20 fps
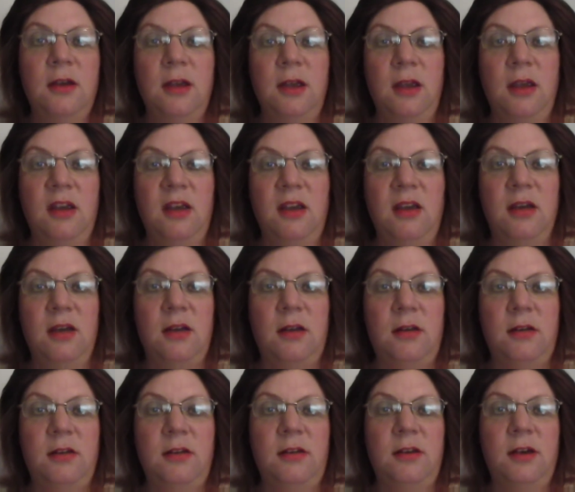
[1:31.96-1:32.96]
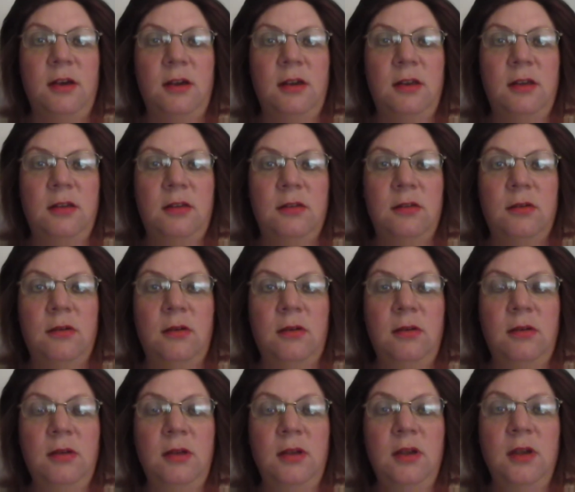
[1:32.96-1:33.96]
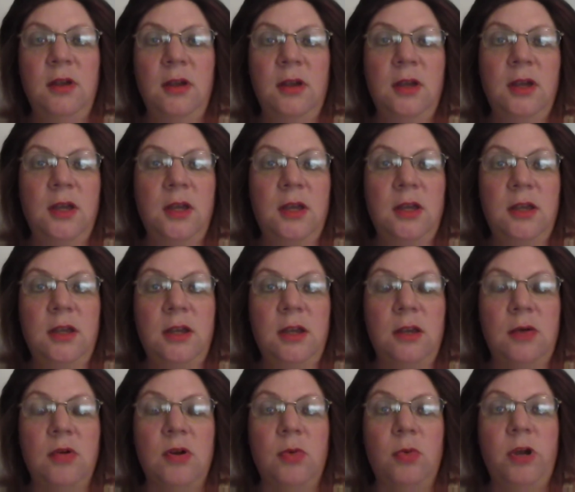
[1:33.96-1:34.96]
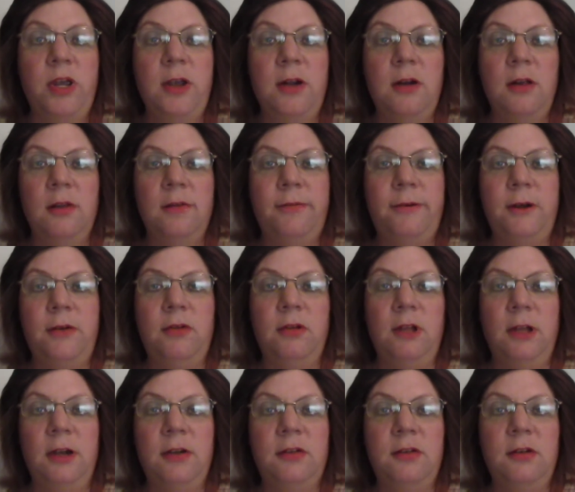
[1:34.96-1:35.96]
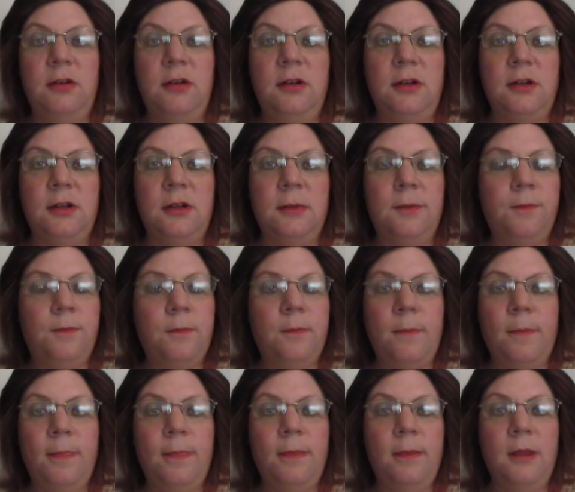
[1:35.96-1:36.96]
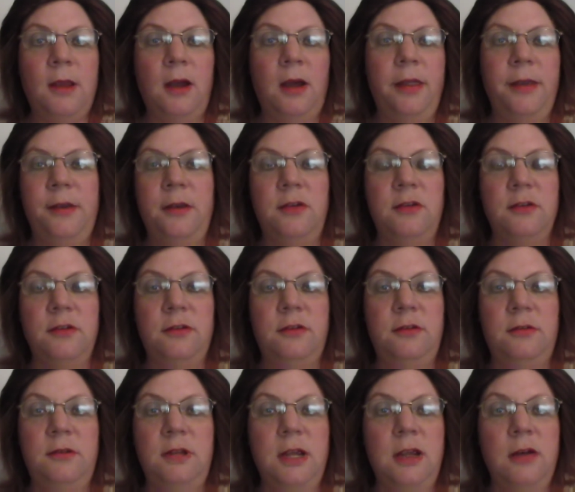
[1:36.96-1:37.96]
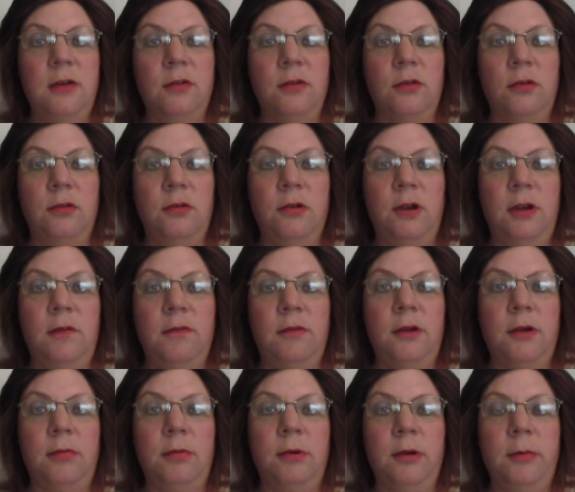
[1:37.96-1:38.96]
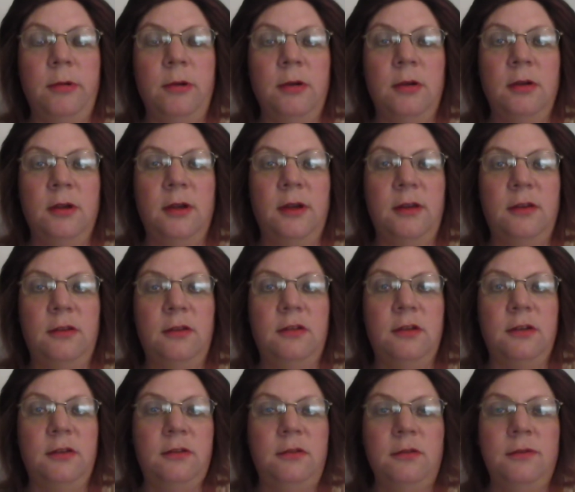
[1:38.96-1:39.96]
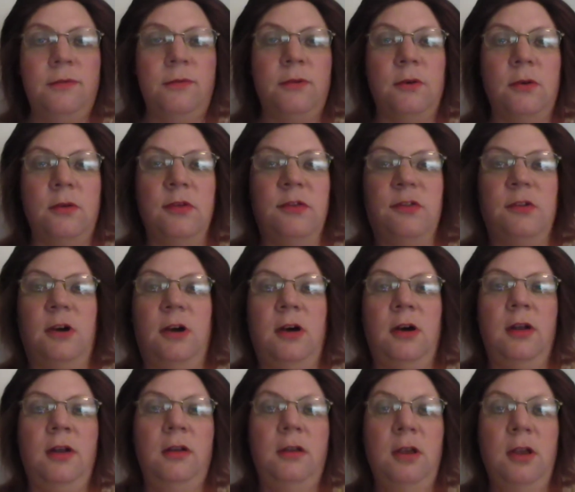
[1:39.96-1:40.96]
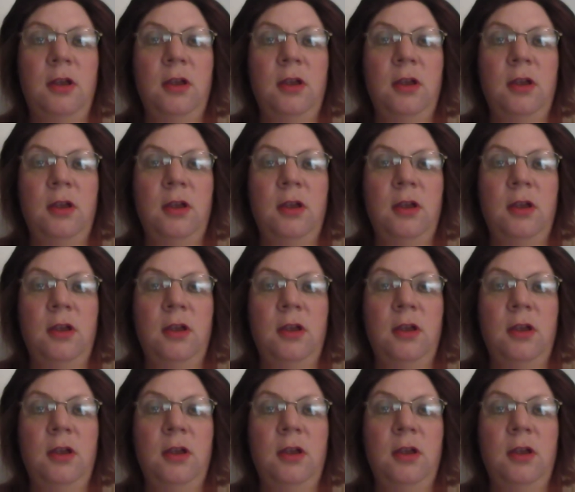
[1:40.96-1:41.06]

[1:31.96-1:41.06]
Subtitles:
And yeah, you want to weigh in on the federal election? I think you're just digging your own grave there, Premier. I suggest you focus on